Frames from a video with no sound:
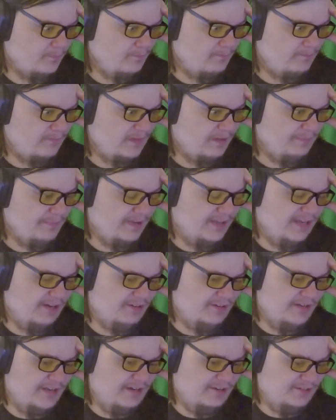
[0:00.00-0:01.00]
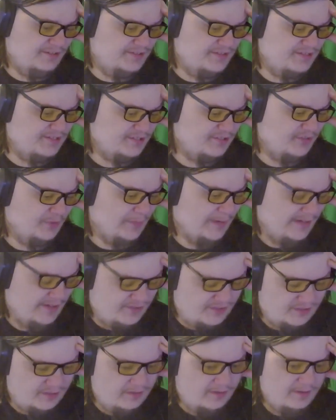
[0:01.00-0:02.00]
But here's the
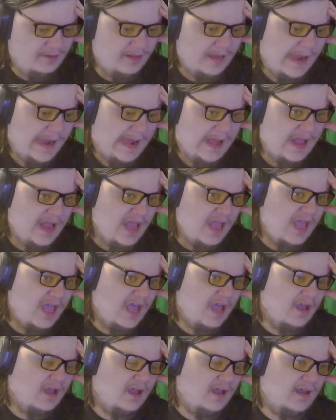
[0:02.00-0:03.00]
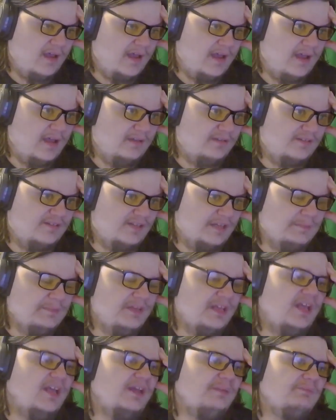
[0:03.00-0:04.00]
situation.
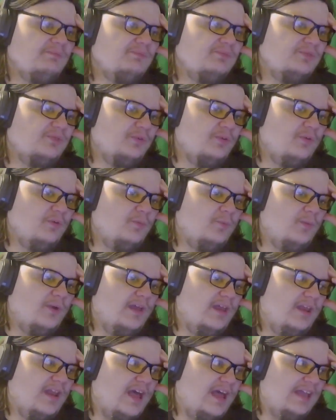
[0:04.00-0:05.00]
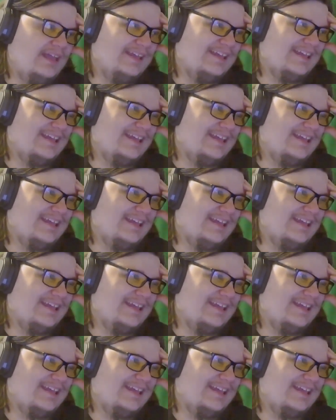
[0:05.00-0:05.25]
Sometimes when I